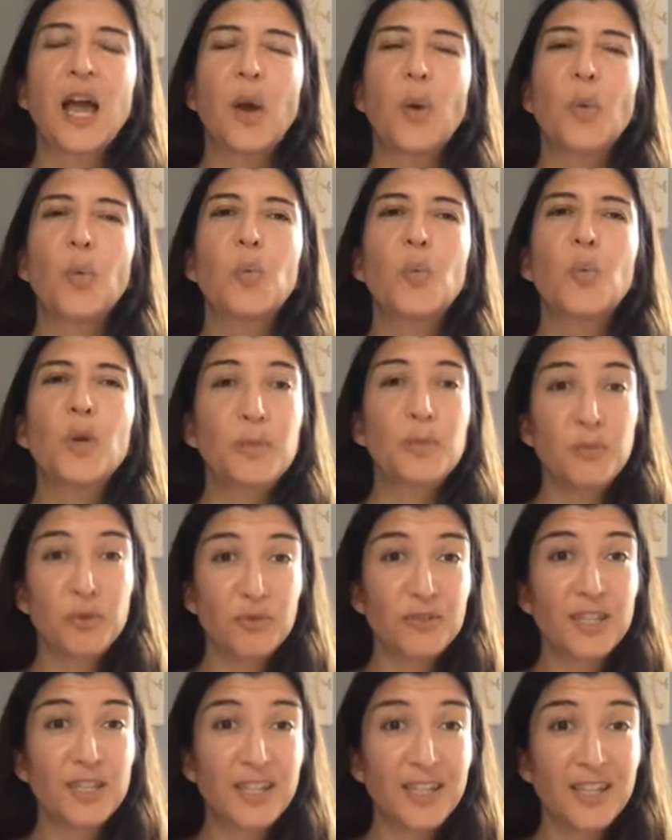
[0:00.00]
We
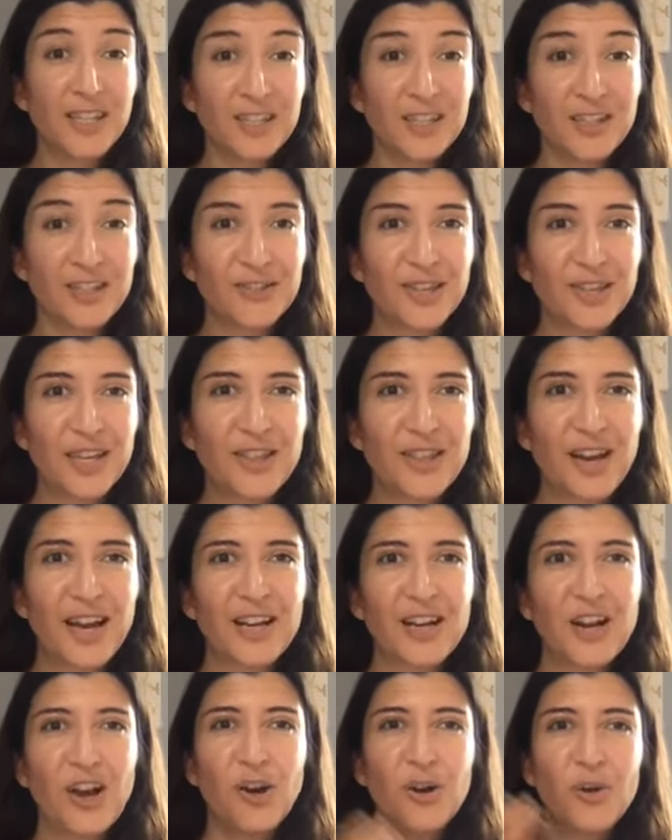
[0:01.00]
moved here. They
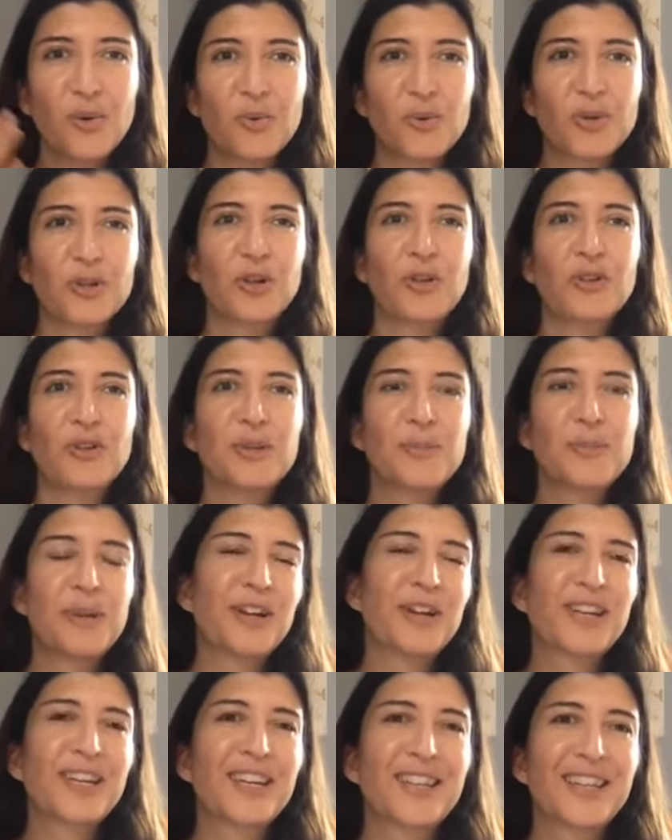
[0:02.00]
thought, oh, we'll go to
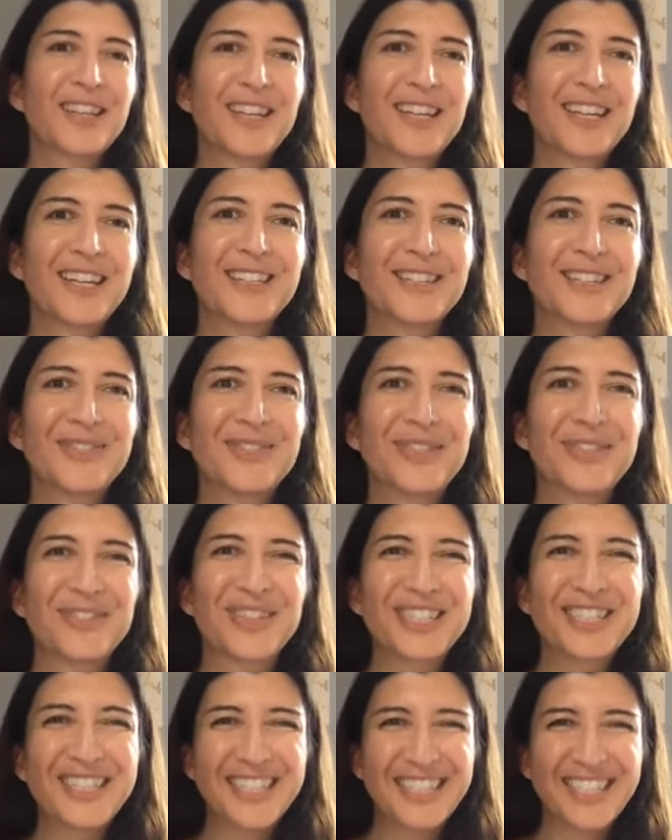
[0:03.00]
America, the land of
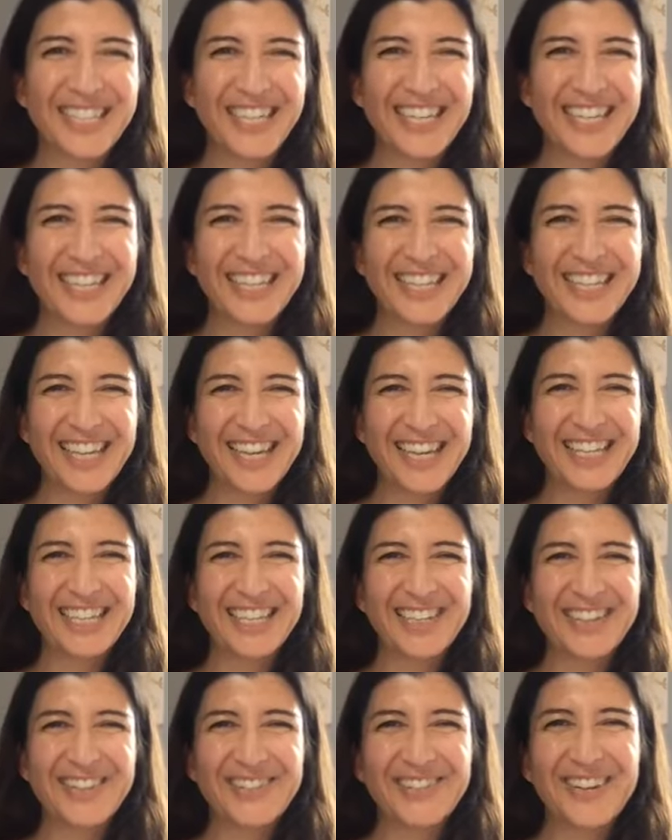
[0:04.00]
diversity and the land
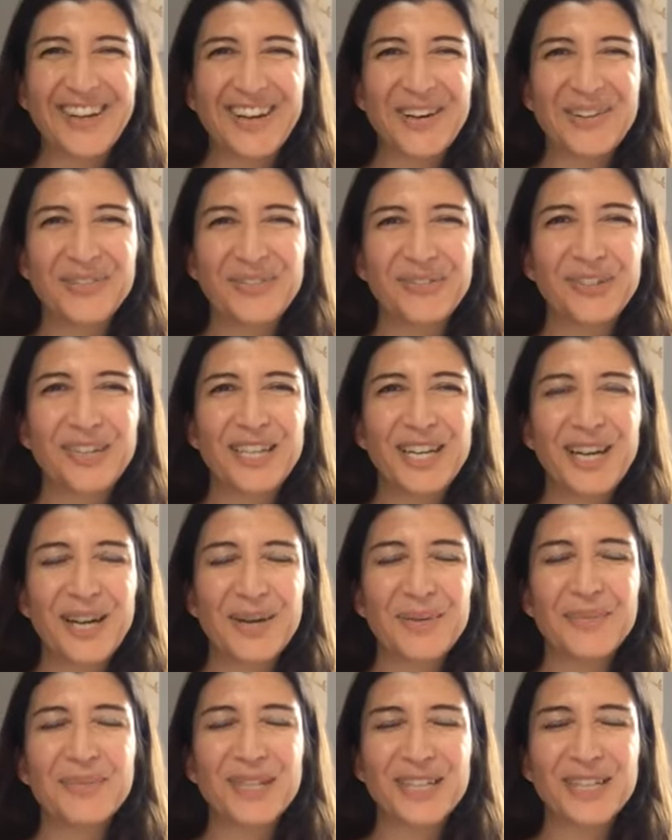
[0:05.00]
of
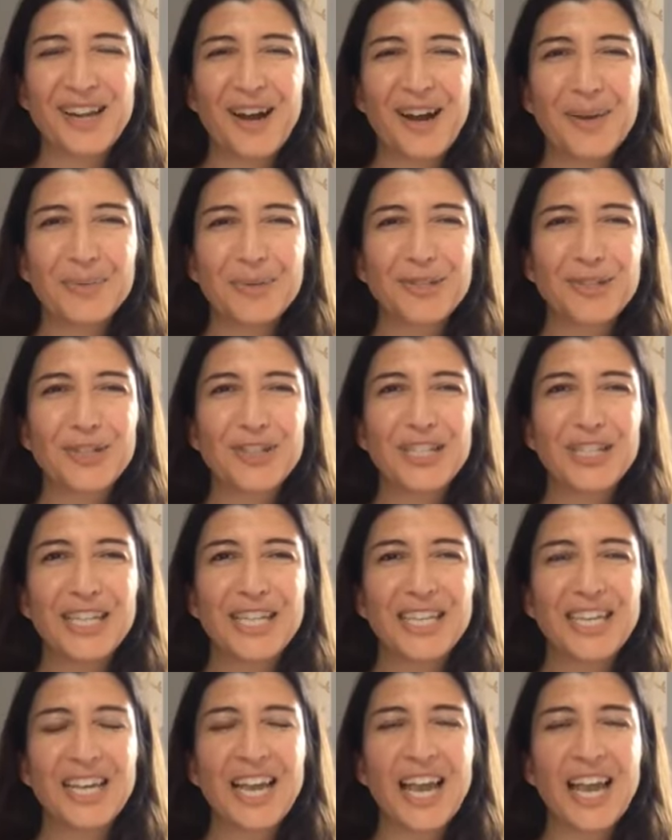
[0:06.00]
freedom and
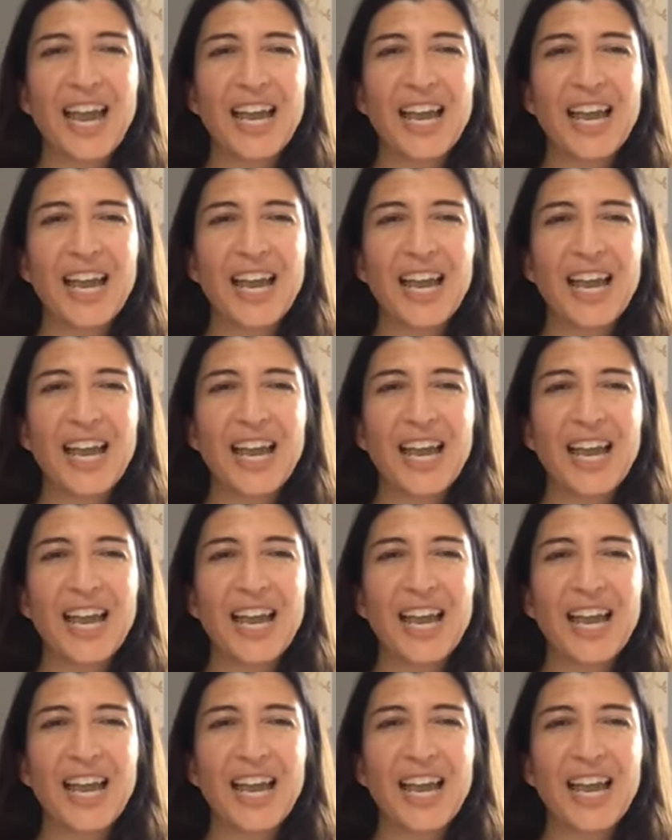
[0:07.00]
opportunity.